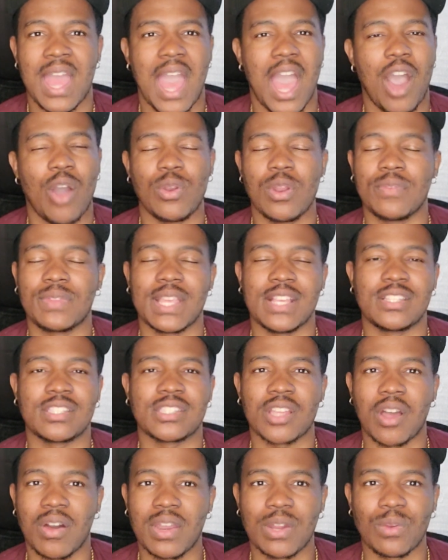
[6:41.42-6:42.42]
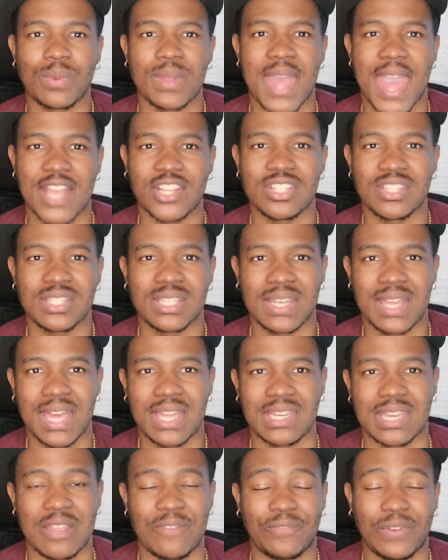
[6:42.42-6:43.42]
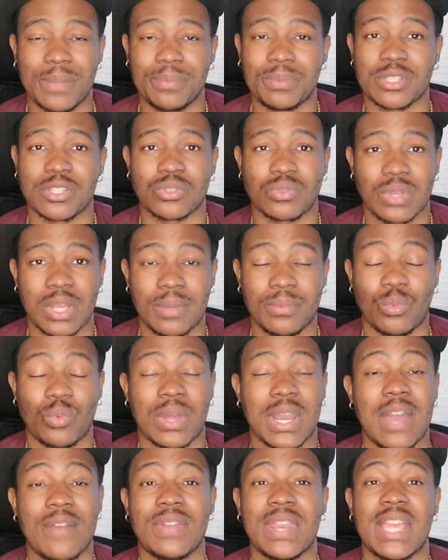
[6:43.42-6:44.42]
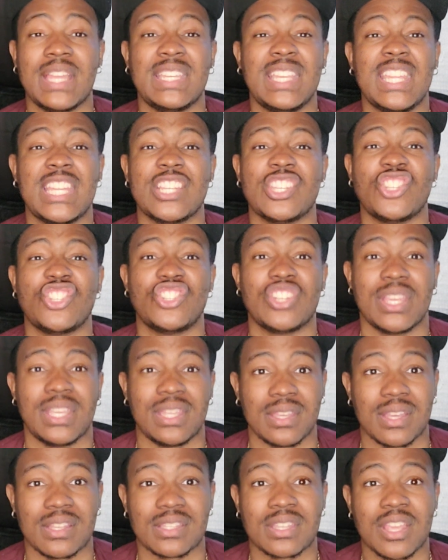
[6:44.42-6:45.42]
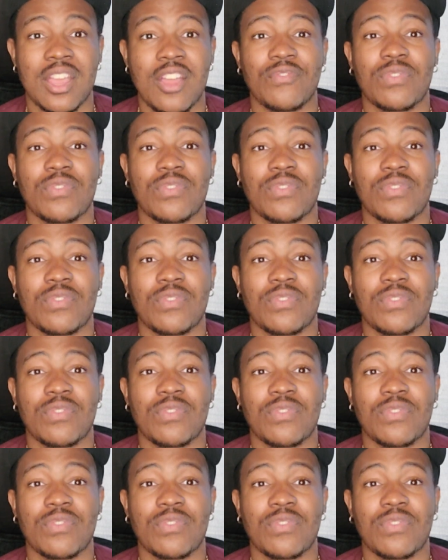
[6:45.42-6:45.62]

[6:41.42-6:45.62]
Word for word: I don't know if they saw the reaction to that and they flipped the script. Whatever they did is genius.